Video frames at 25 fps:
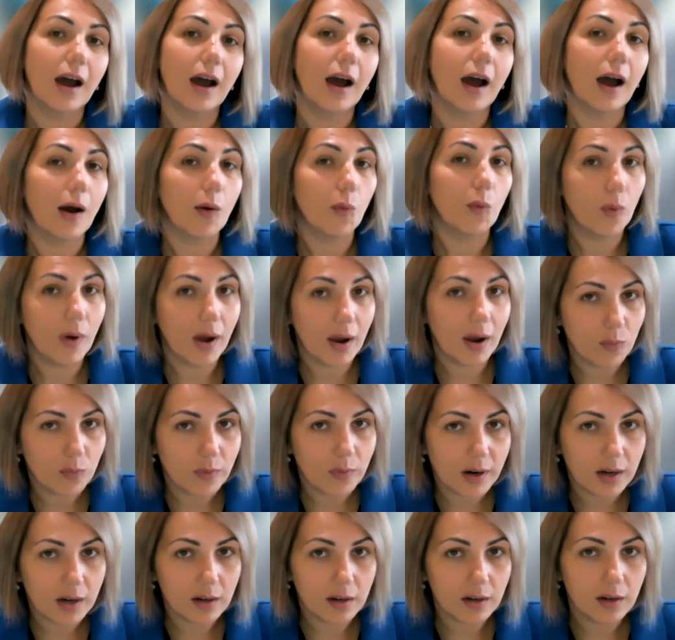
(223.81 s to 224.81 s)

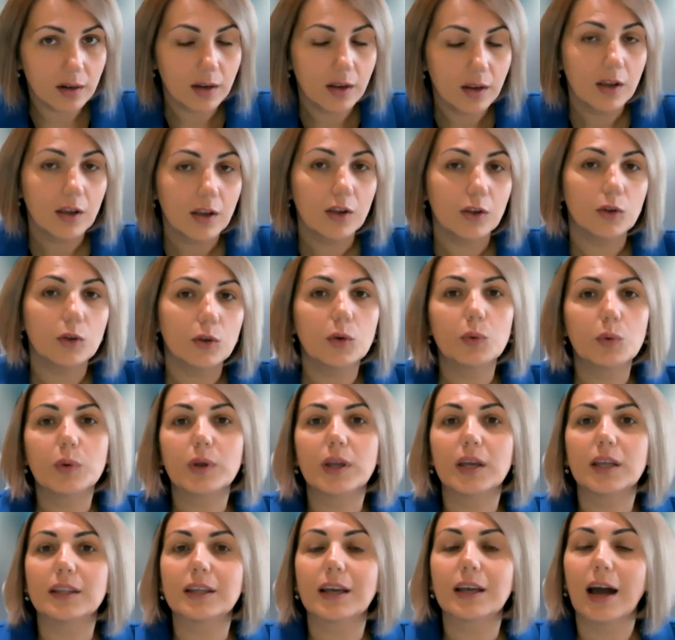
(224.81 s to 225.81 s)
However, you
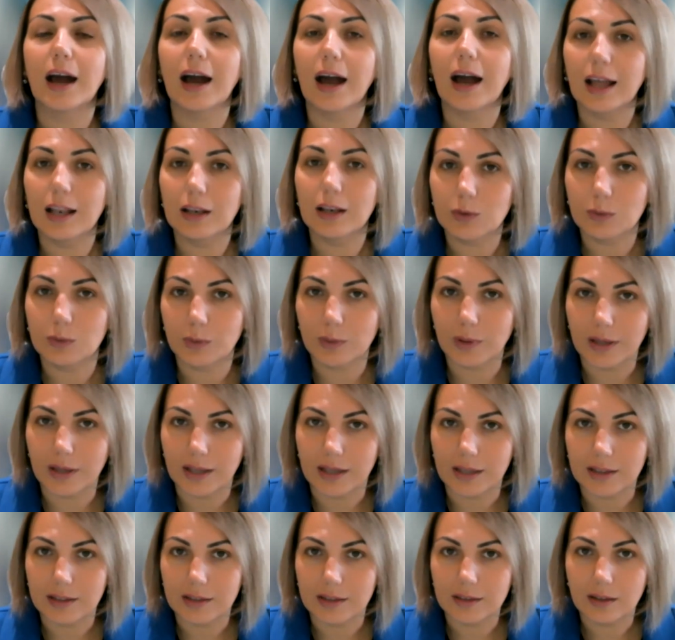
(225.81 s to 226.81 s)
can
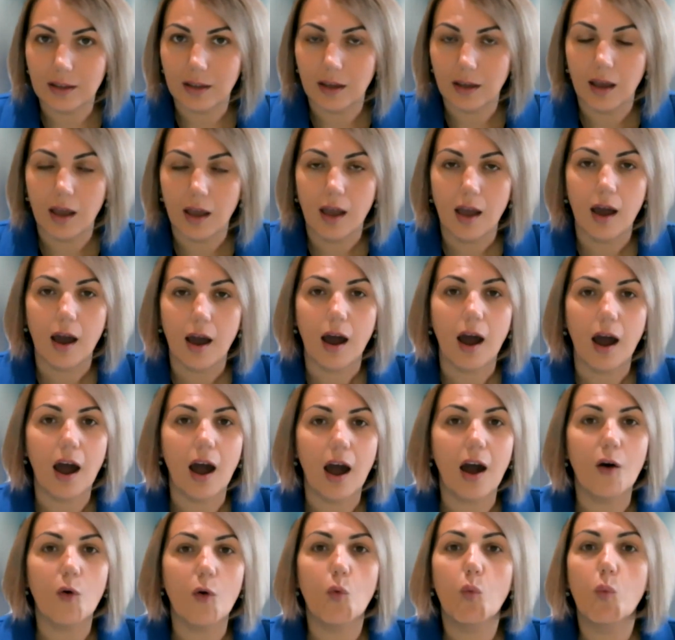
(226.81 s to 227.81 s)
calculate
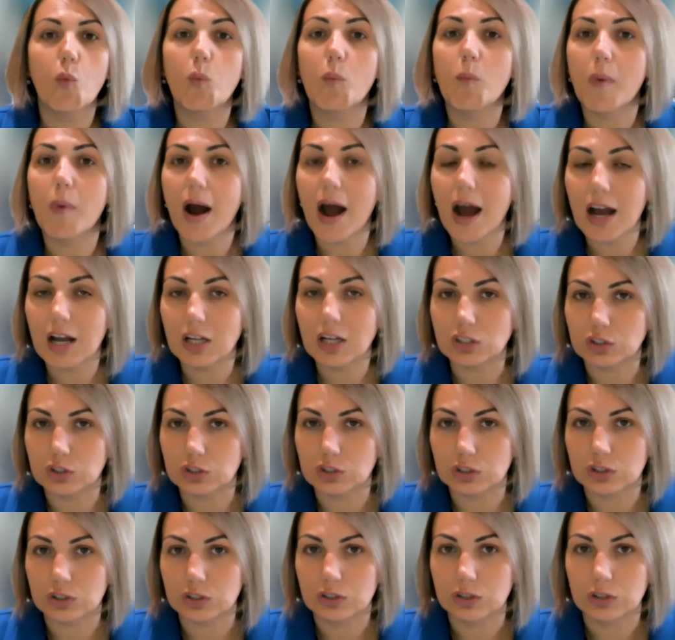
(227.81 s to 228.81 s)
how
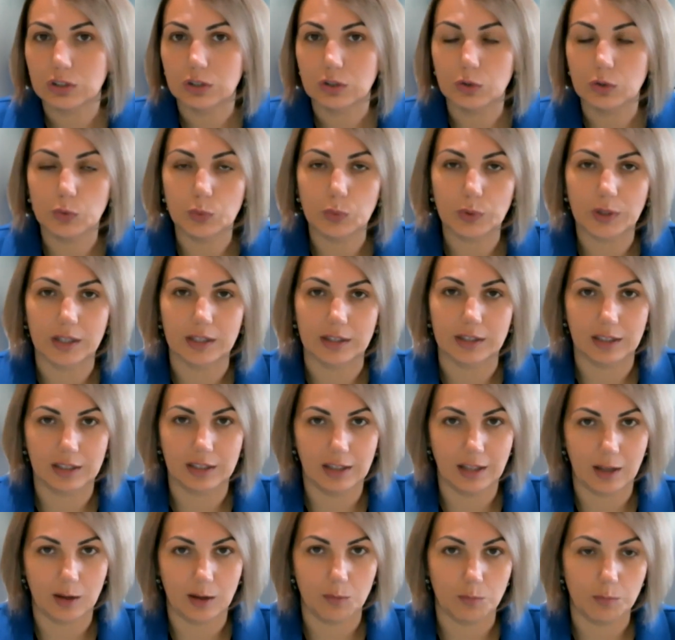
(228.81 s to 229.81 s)
much you can
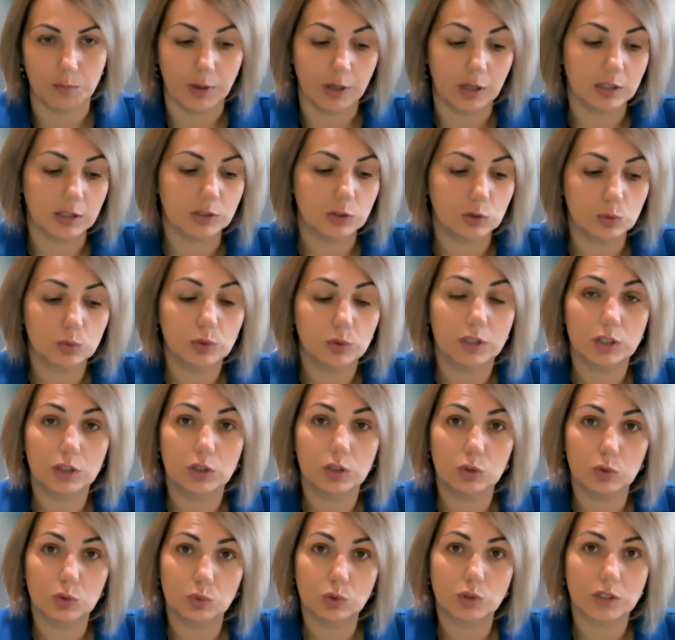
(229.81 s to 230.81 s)
claim because you
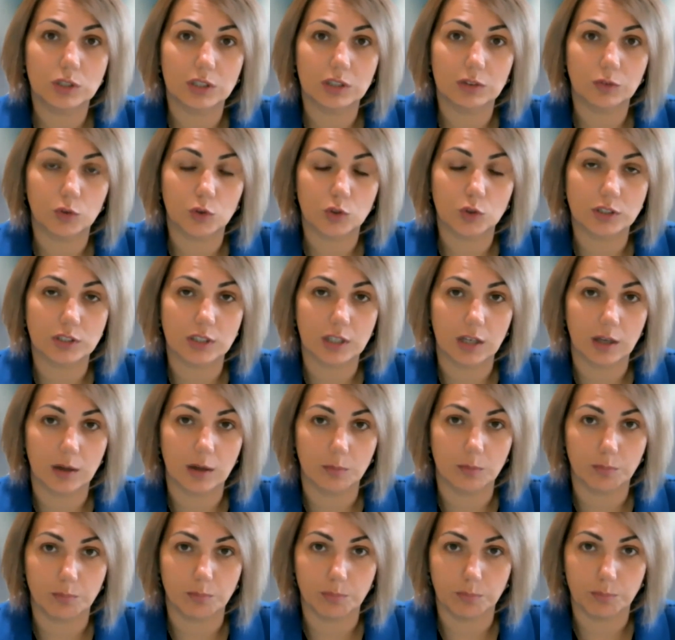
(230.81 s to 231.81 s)
did use it for
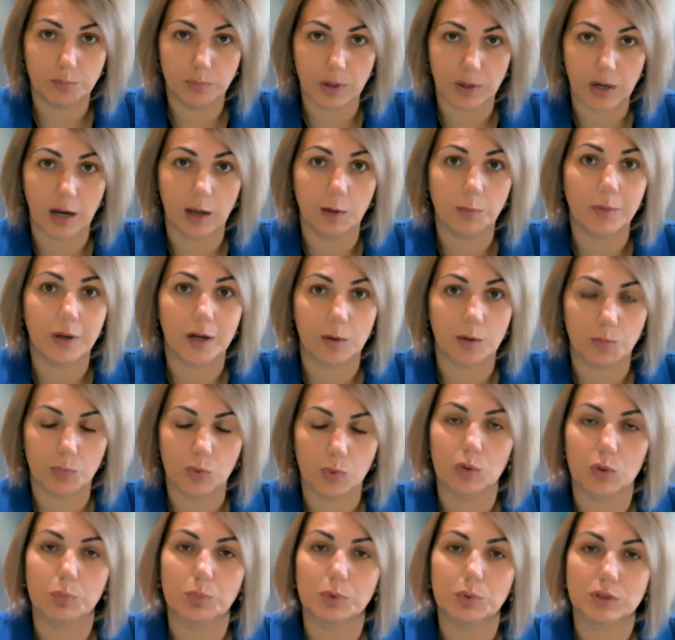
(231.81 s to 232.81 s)
the primary
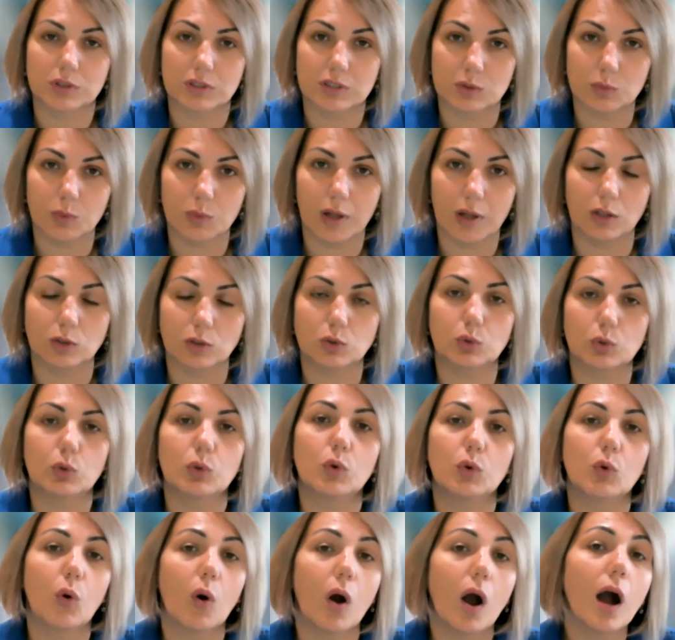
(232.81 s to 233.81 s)
purpose as well. So
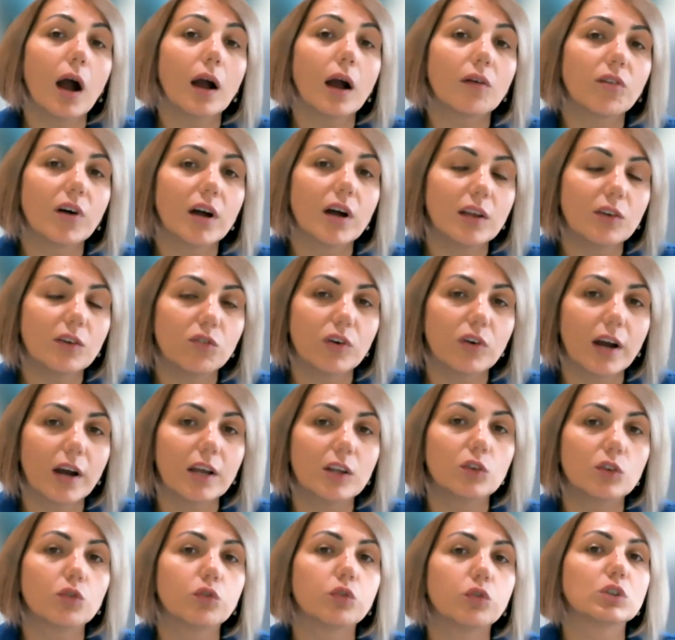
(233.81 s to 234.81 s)
you are
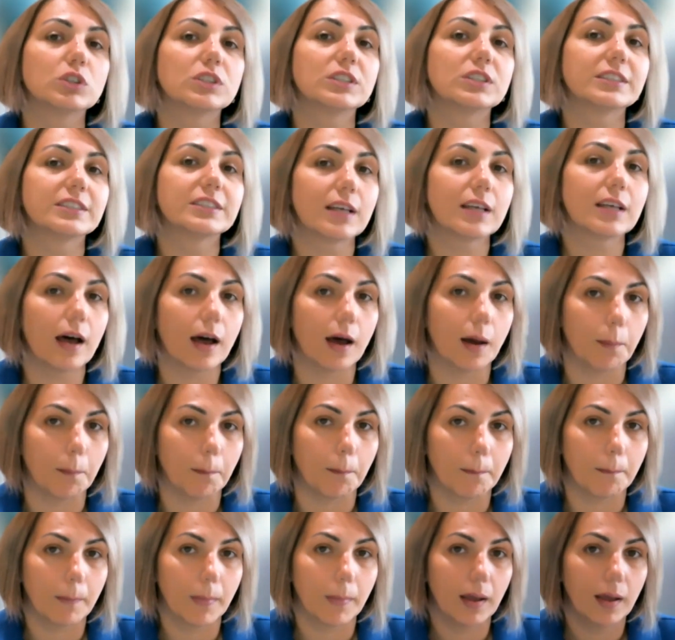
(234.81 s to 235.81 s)
qualified for
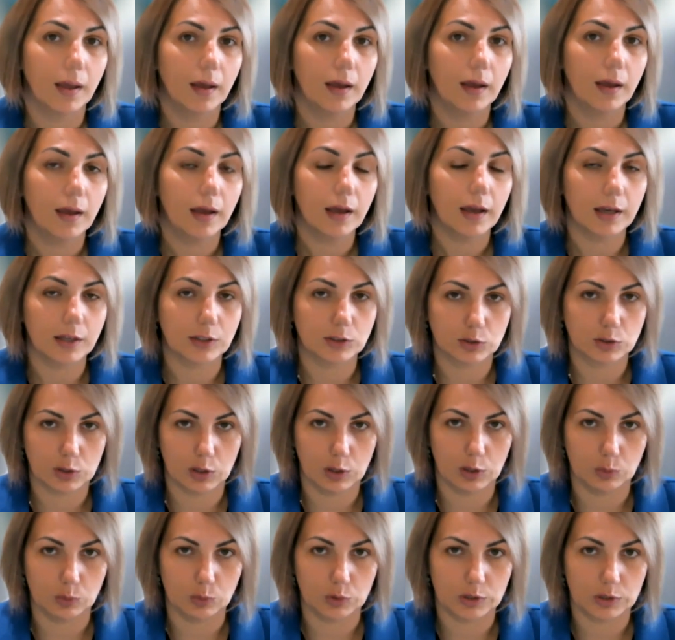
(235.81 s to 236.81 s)
some
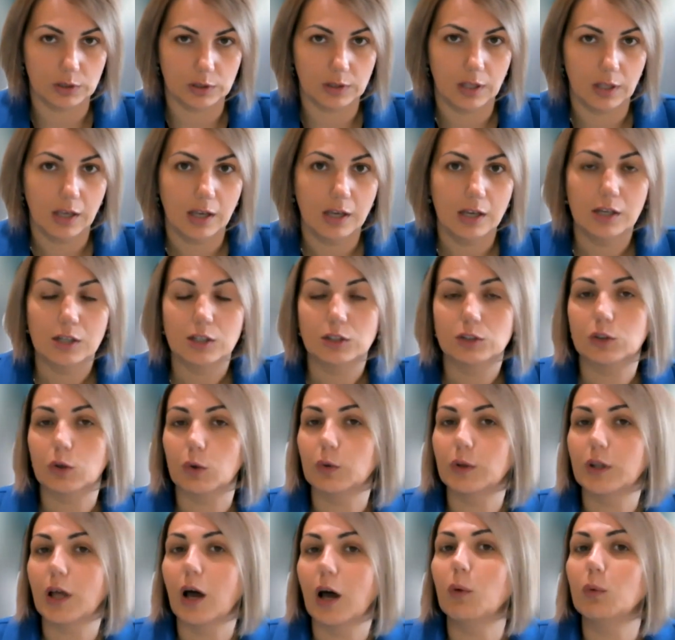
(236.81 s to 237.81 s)
exclusion.
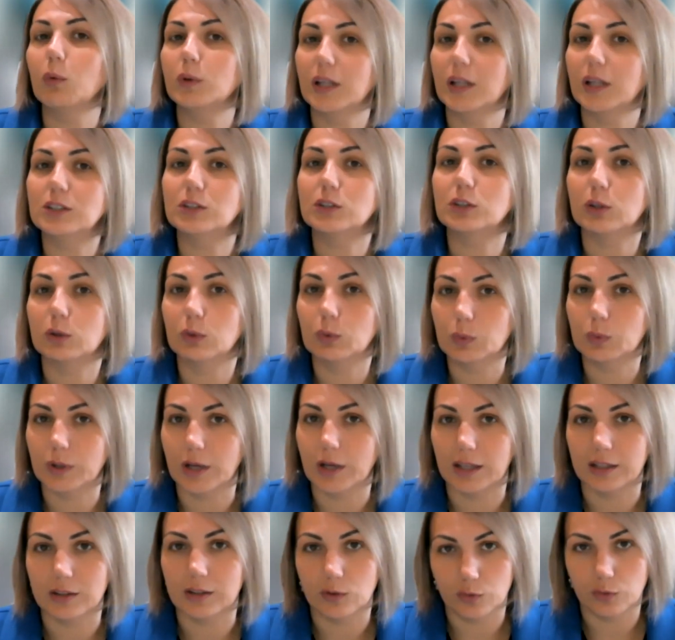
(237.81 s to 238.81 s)
So now let's look
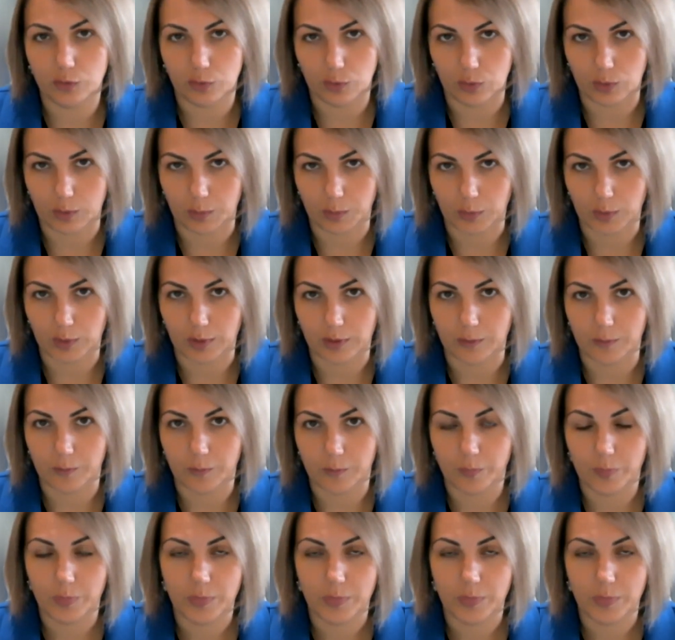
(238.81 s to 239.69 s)
at the formula.